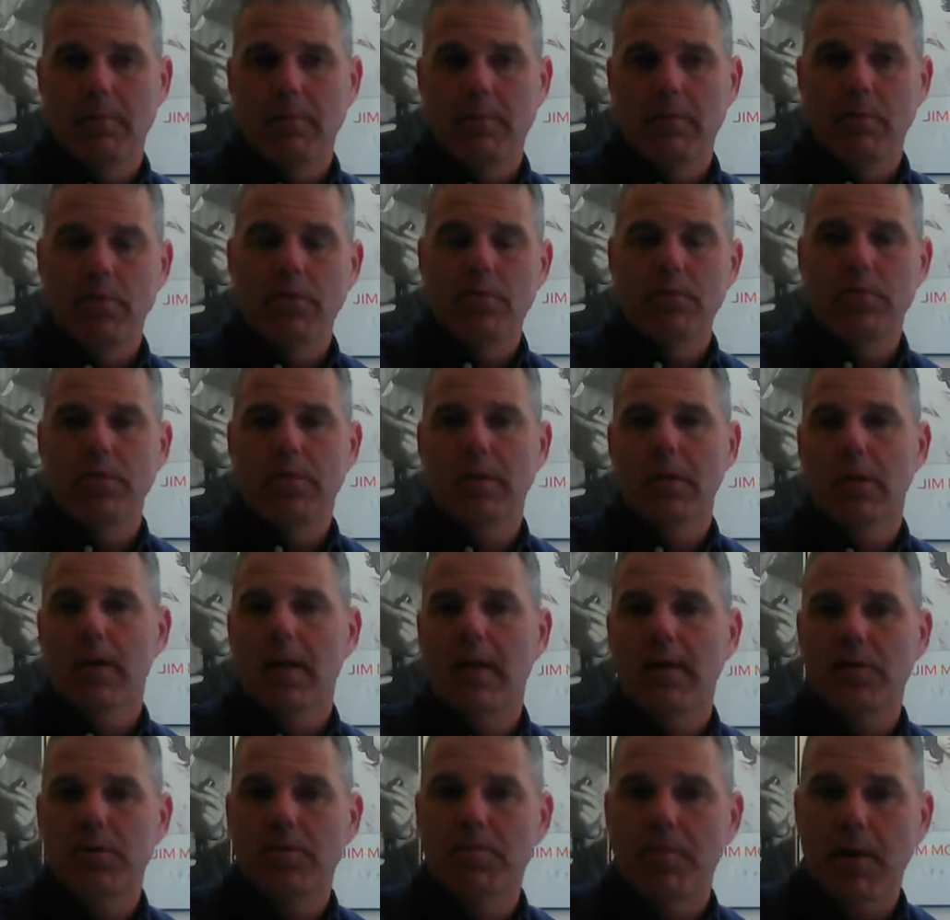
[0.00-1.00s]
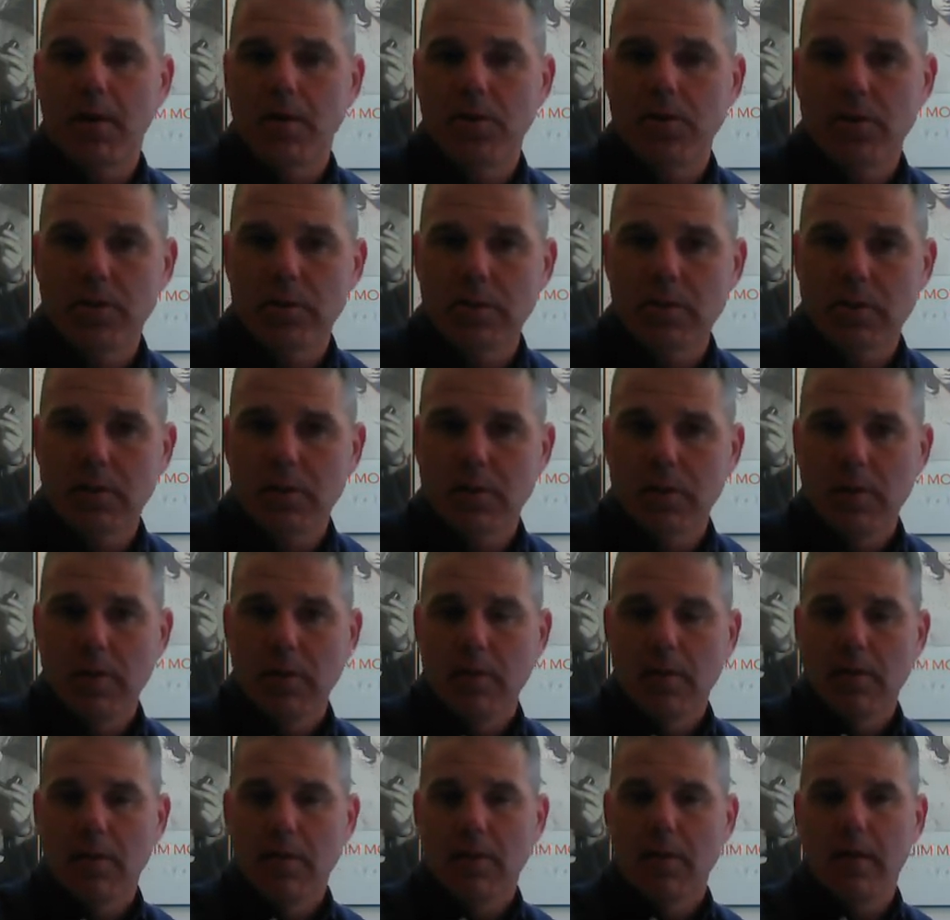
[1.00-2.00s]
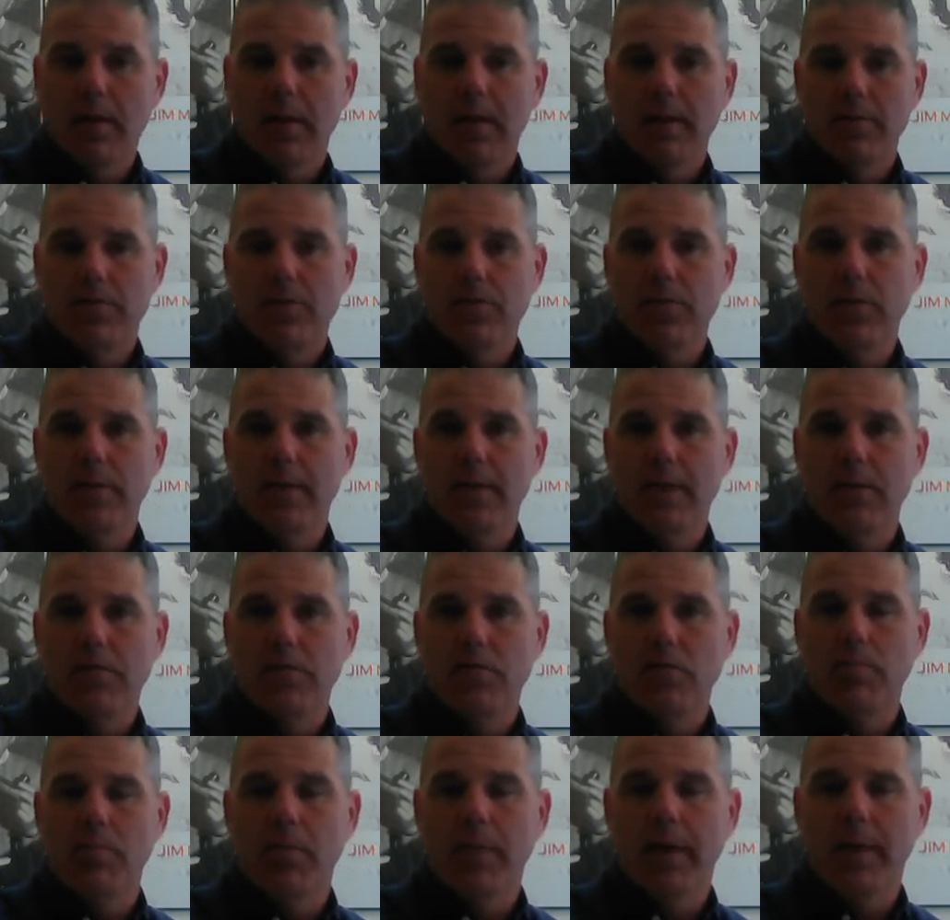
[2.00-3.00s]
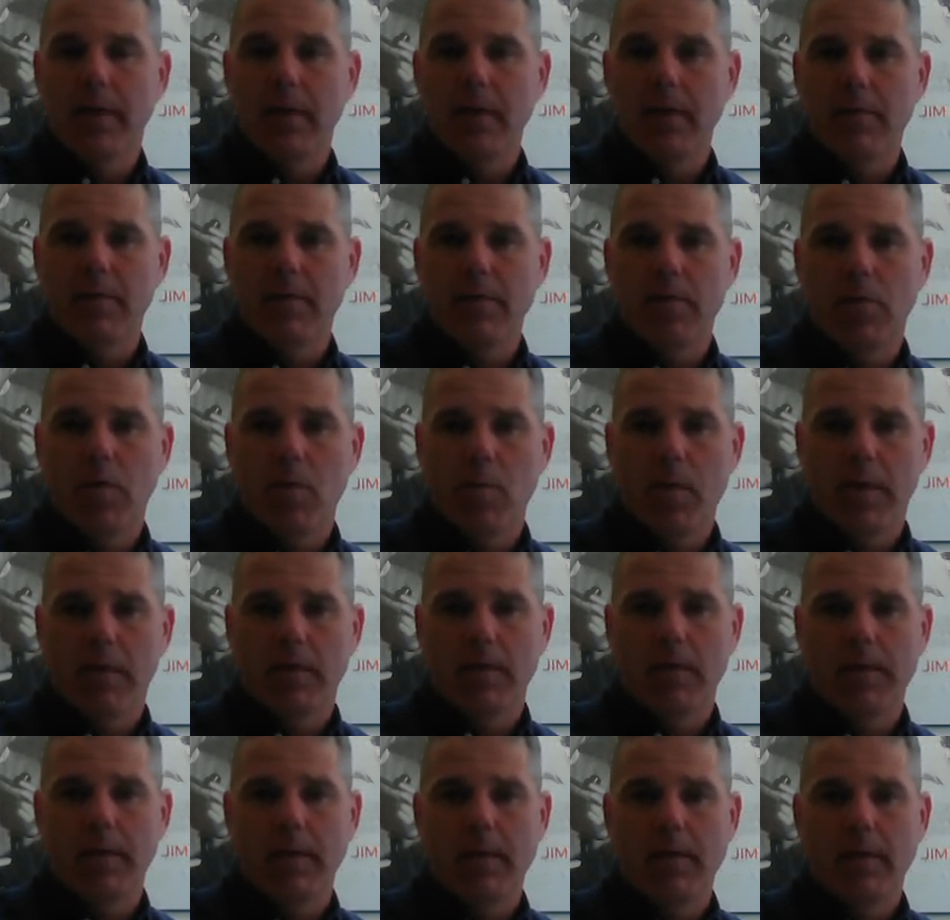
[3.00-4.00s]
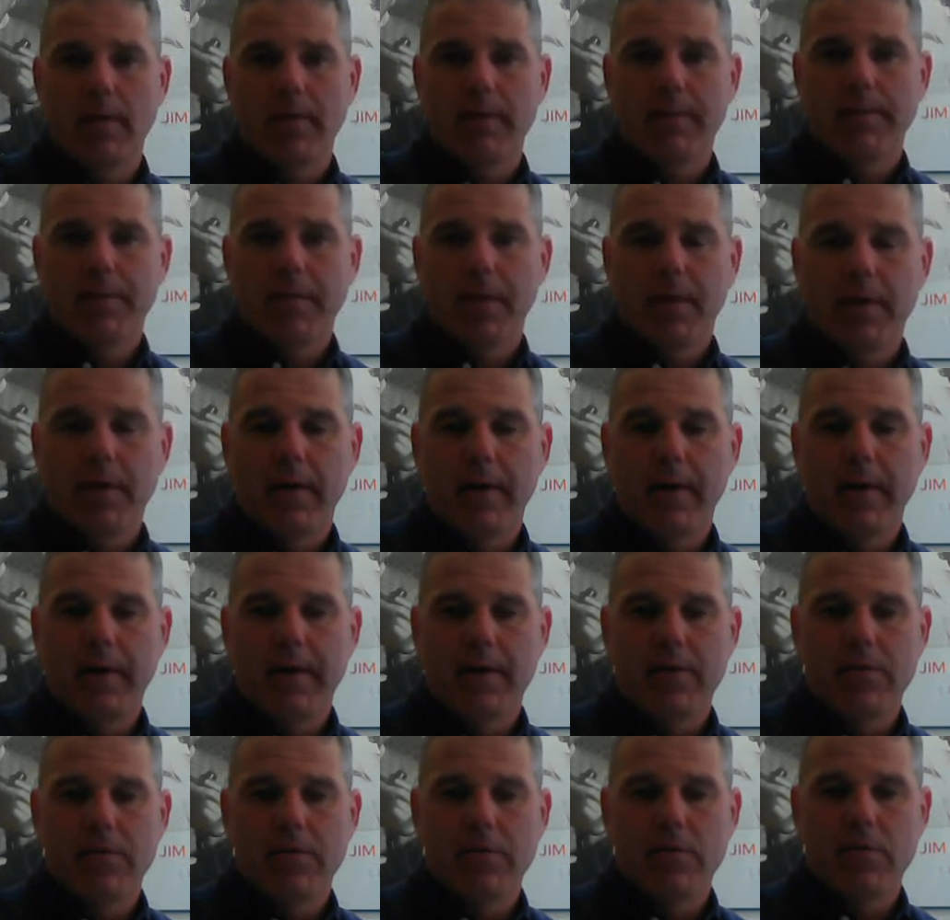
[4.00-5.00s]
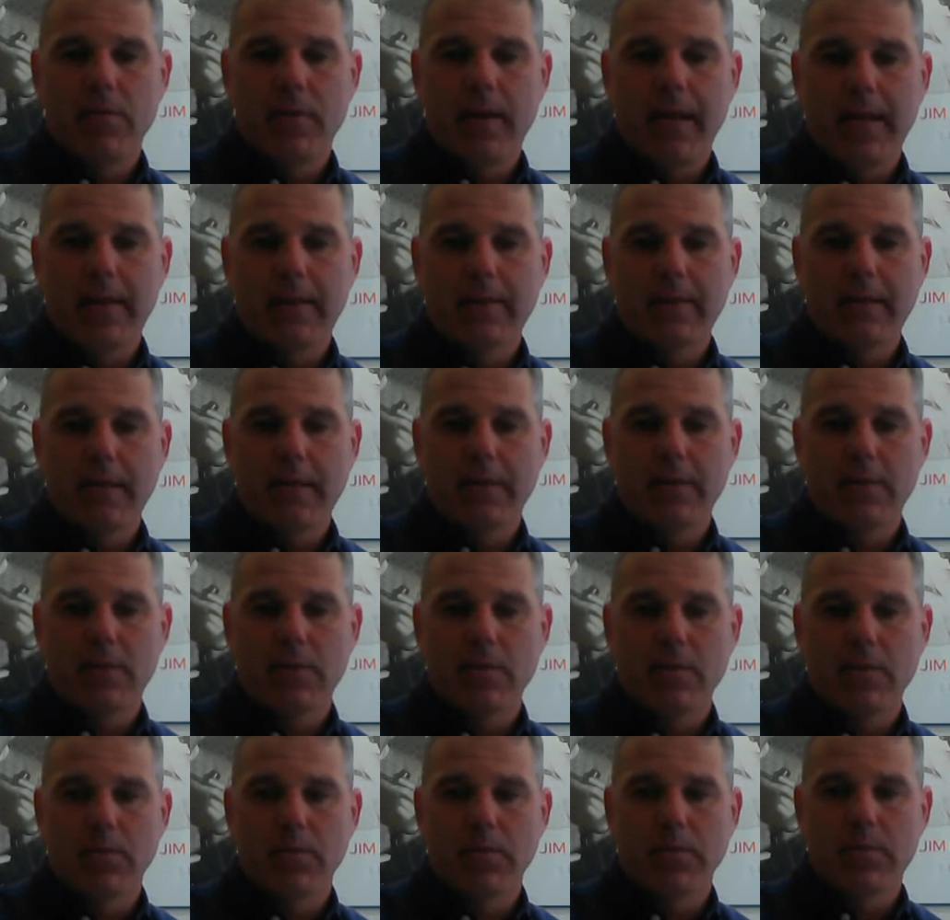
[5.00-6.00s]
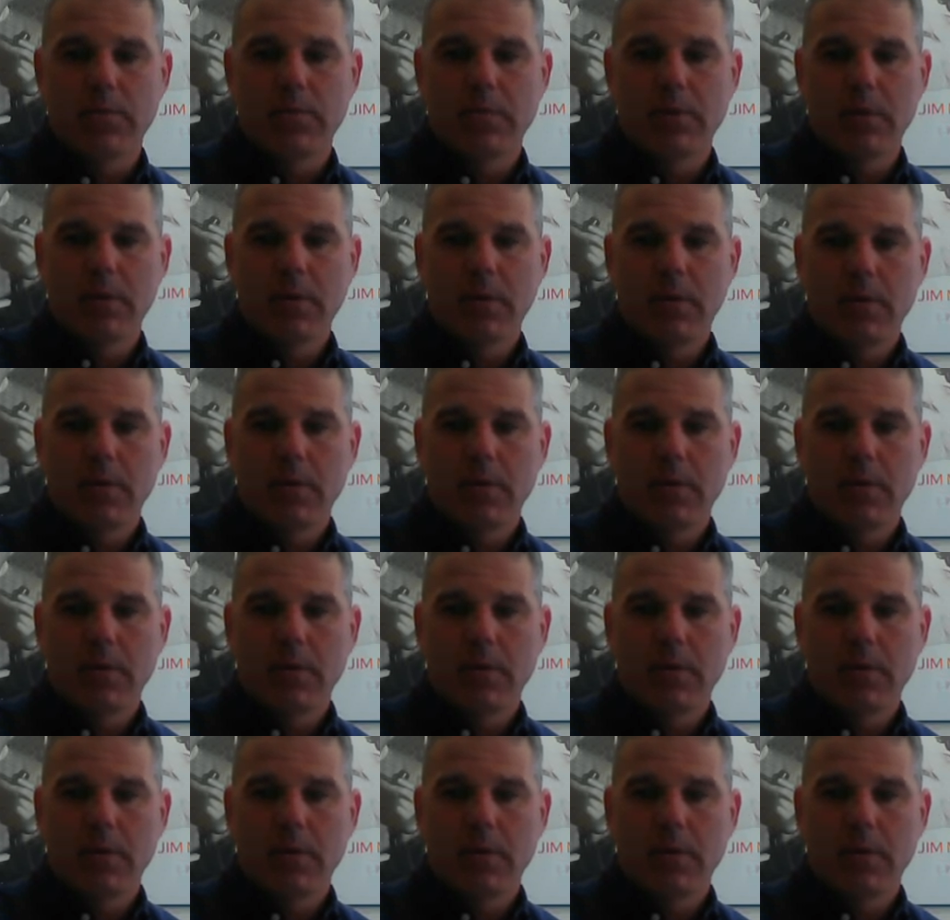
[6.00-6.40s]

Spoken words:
use the large margins to get to break even quickly and to access those